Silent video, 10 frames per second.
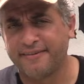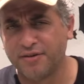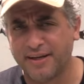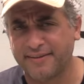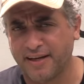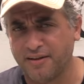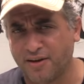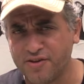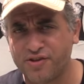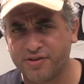soon as I
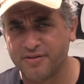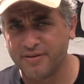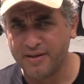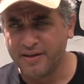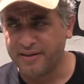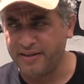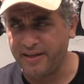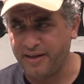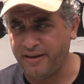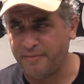launched
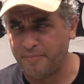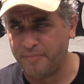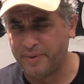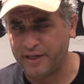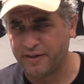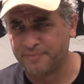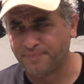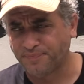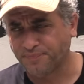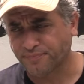the beer,
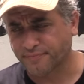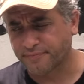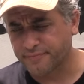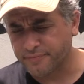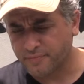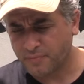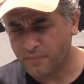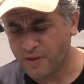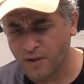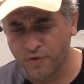
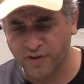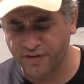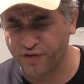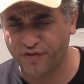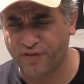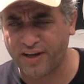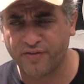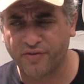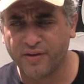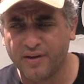it was a
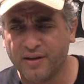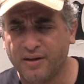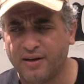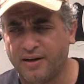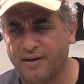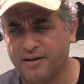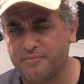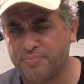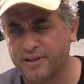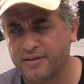success.
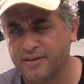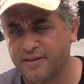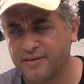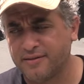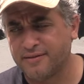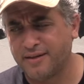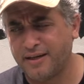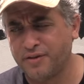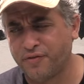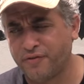But
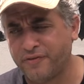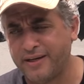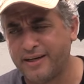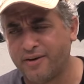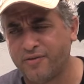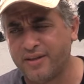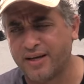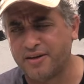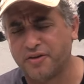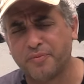I also find out
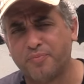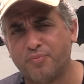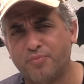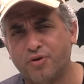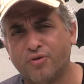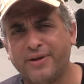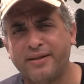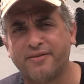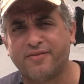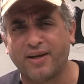that another
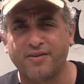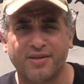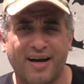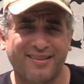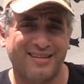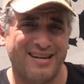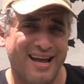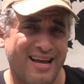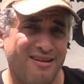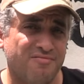brewery in the States had the
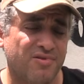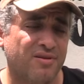name.